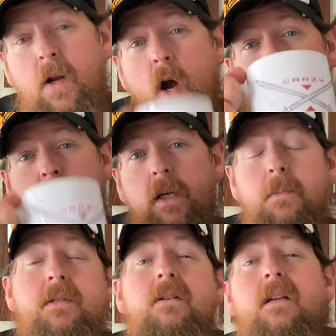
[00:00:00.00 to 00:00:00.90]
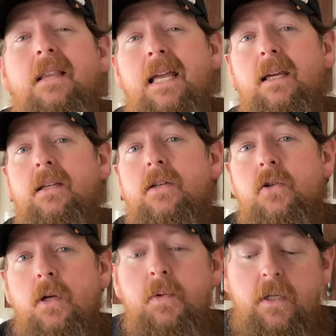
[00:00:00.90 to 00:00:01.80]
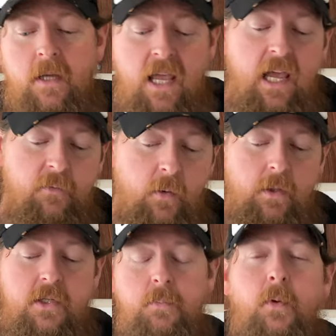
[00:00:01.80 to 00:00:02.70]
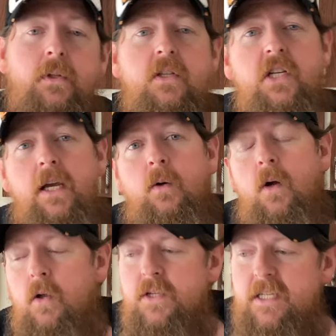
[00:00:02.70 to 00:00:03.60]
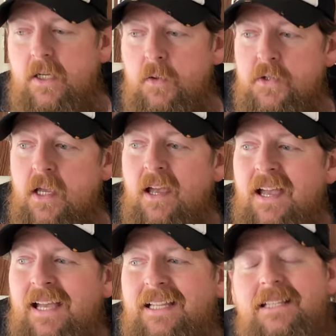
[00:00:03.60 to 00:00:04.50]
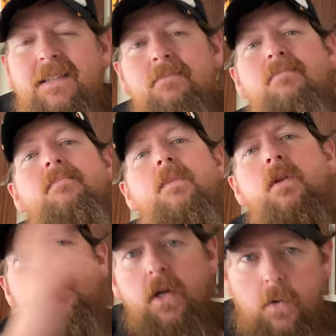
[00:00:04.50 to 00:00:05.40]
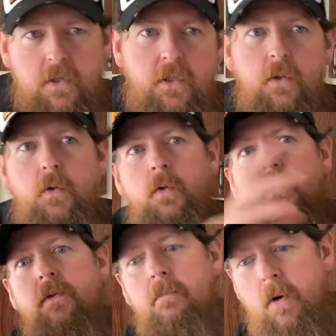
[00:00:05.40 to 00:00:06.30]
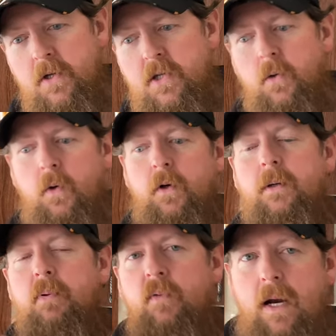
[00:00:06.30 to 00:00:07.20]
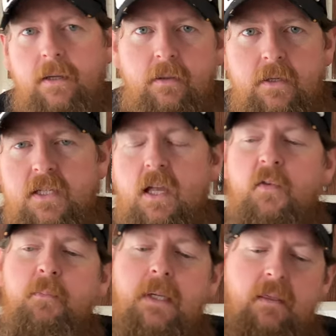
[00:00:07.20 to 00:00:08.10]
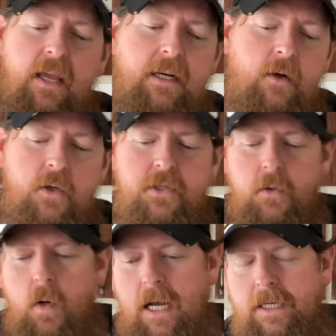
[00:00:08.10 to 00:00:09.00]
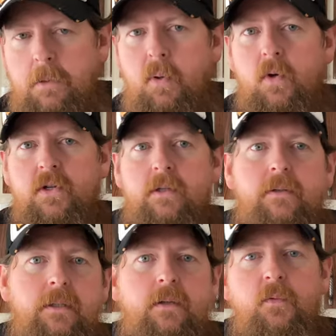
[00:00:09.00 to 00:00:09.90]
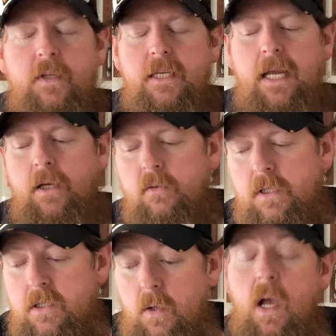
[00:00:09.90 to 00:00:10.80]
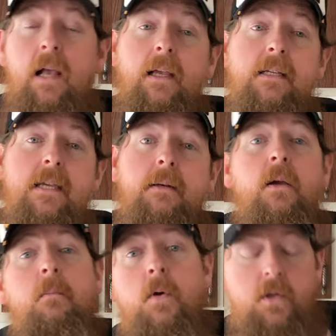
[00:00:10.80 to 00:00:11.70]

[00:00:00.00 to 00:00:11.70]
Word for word: coffee cups. There's a link in the description. If you want to support the channel, all the sales, go to the merch store and providing the stuff, but then it also, I get a portion of the, of the take of it. So like I said, merch